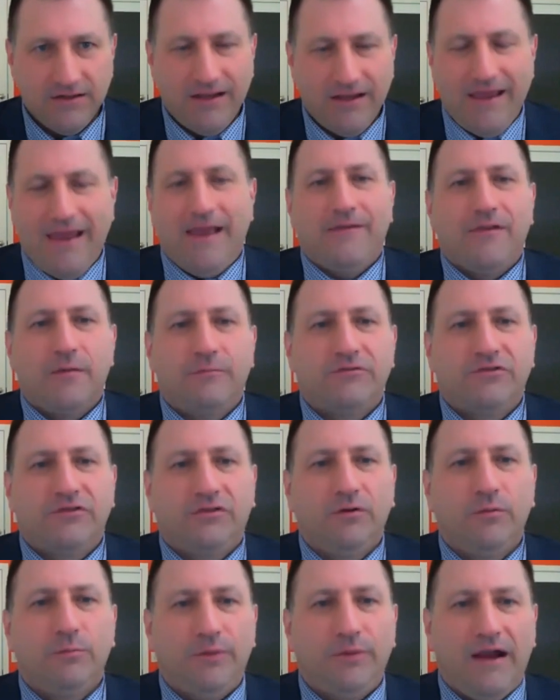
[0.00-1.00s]
and the
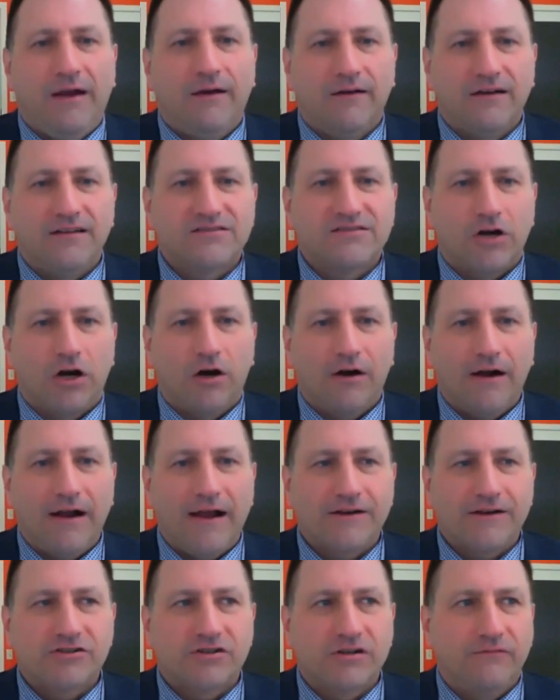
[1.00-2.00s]
two parents are
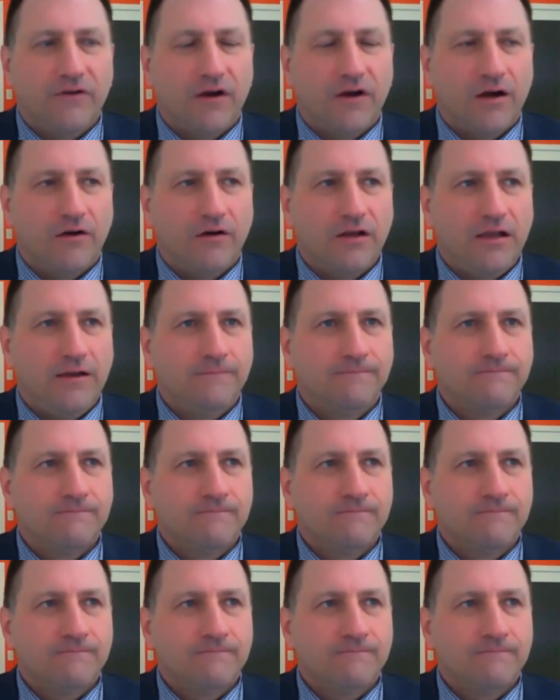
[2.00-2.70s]
actually very,